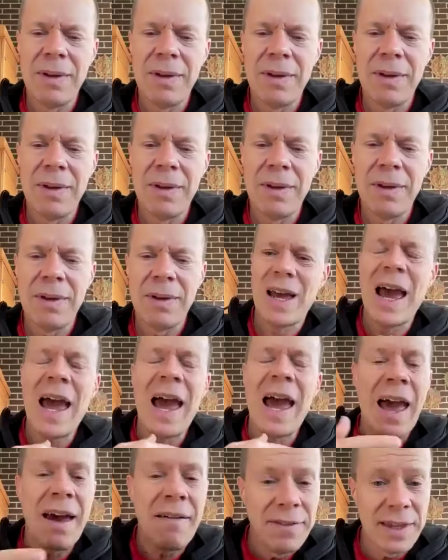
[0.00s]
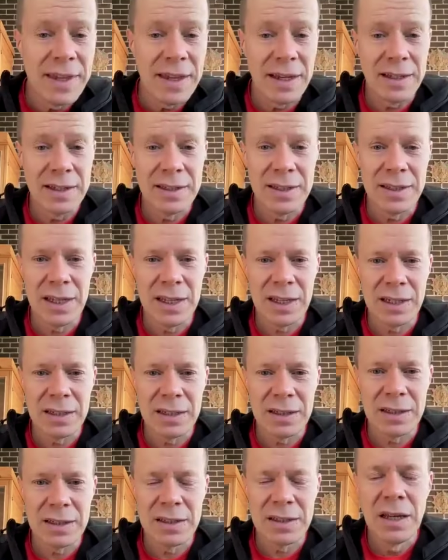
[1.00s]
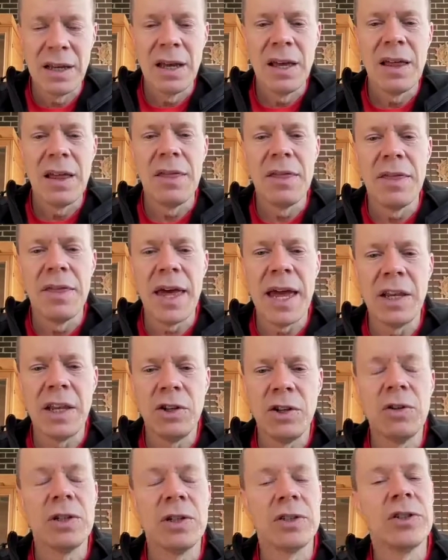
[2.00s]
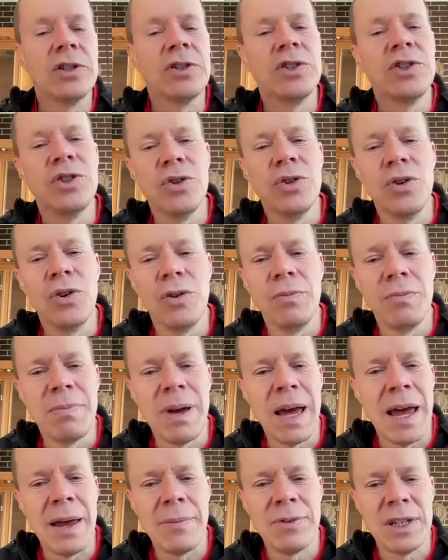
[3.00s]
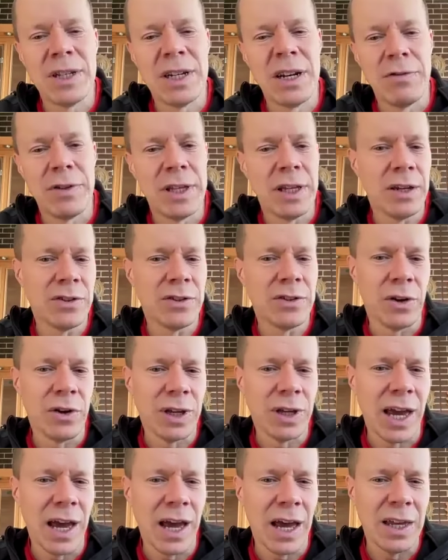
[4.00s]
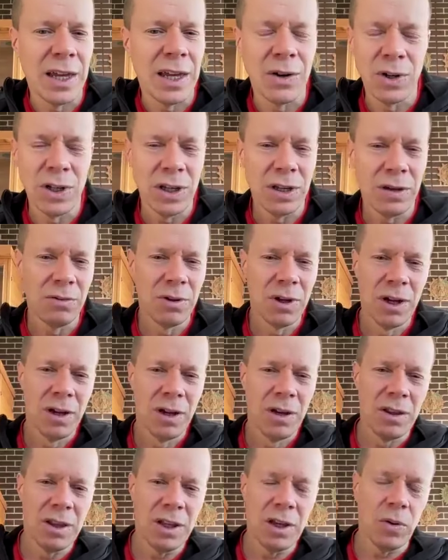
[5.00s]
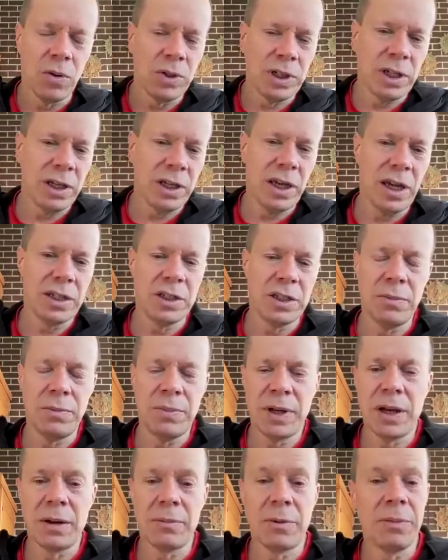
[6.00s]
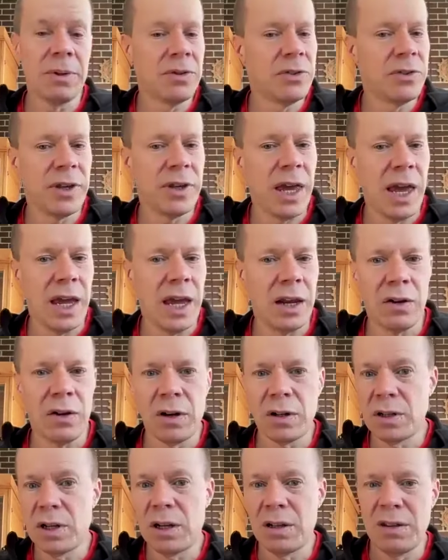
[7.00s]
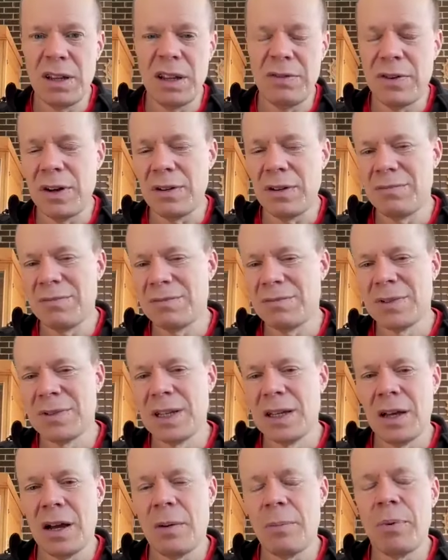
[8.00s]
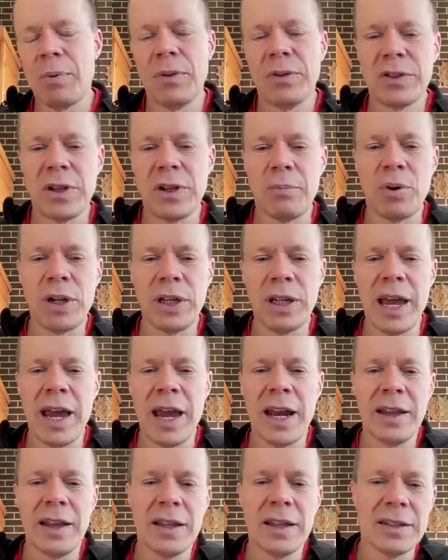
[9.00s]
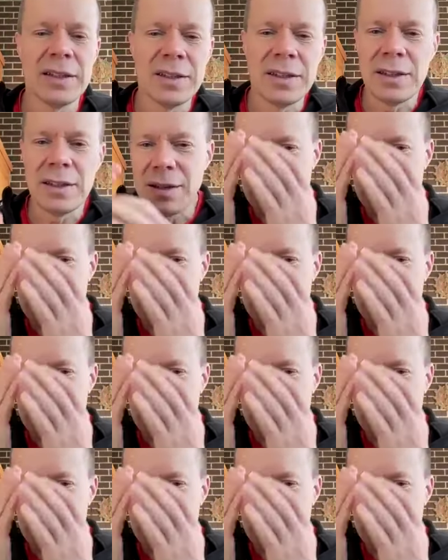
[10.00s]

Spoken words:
if you don't have these things, then you just assume perhaps that everything is okay, or the older you get, you become a bit scared. It's like putting your head in the